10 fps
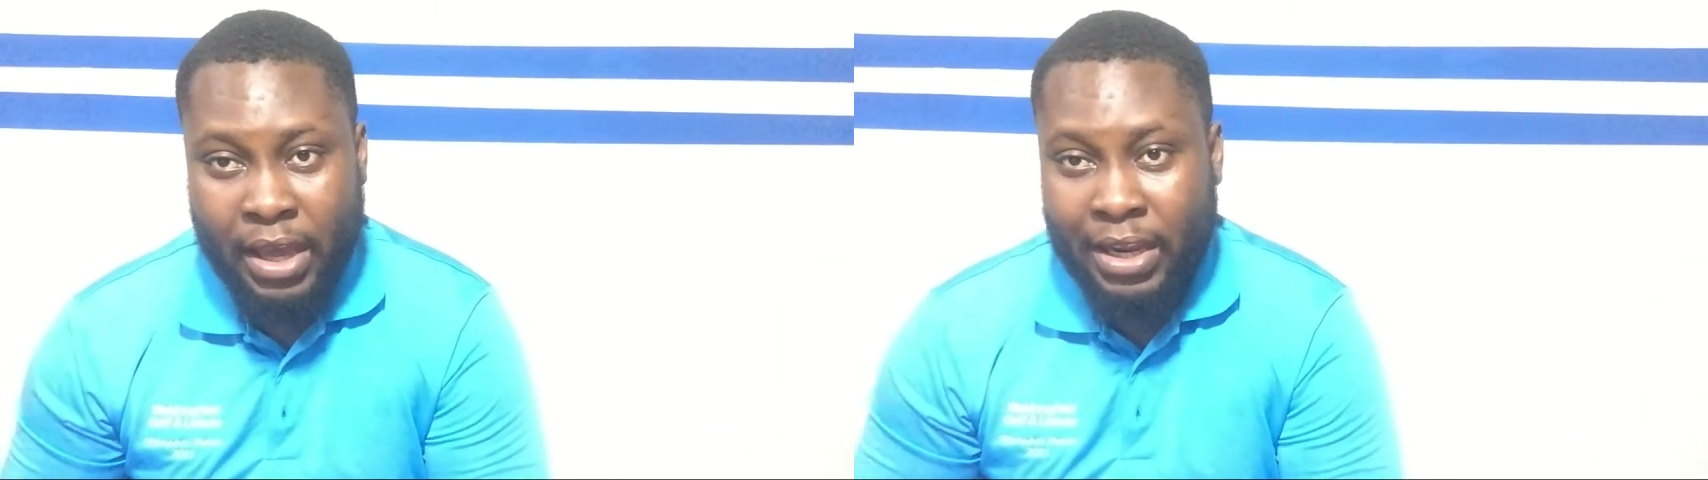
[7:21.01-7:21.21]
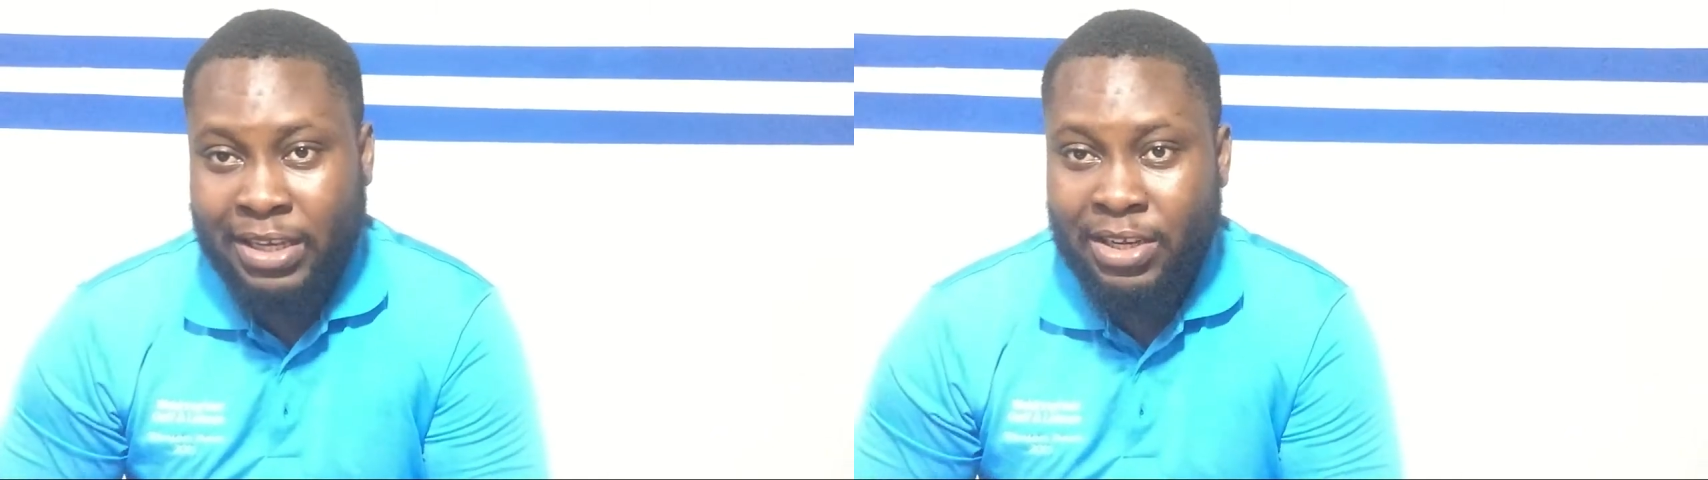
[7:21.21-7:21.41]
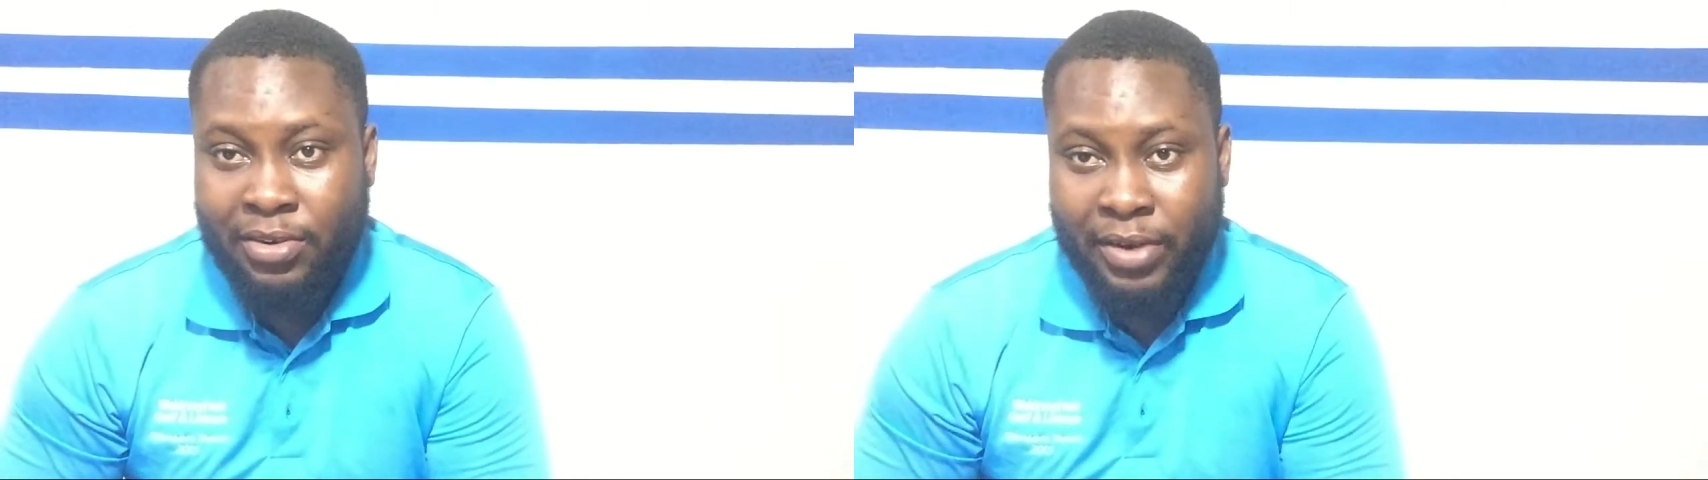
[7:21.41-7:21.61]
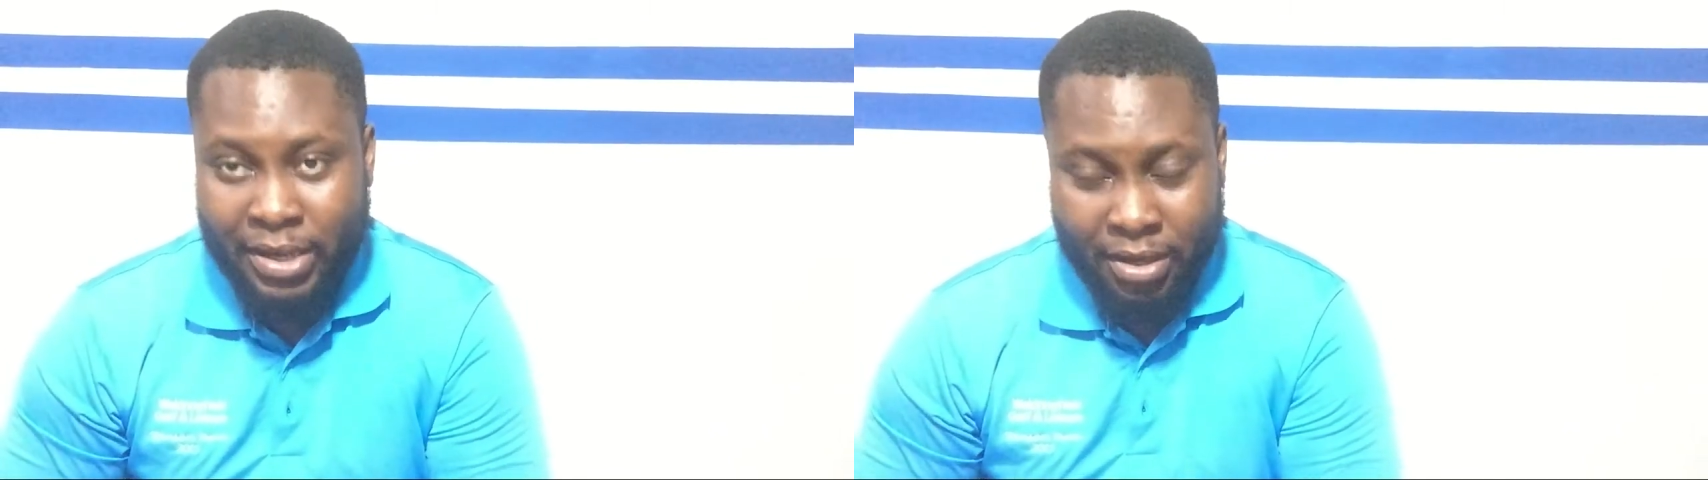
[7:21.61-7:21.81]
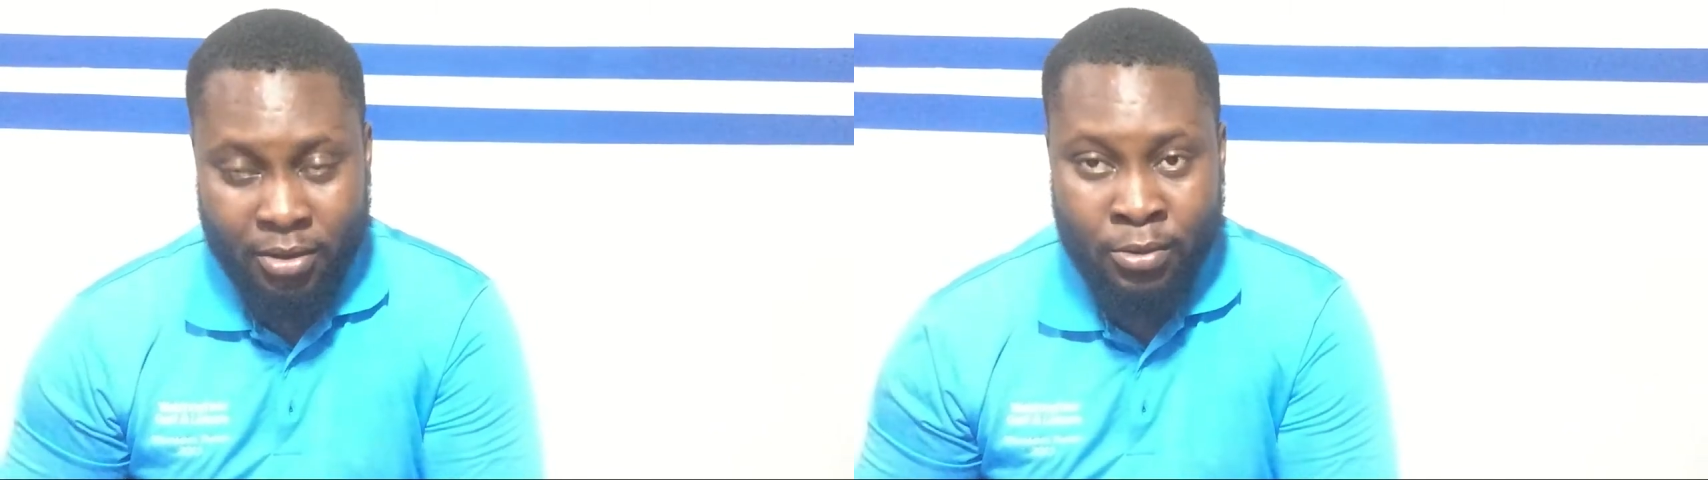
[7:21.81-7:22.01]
earn a degree,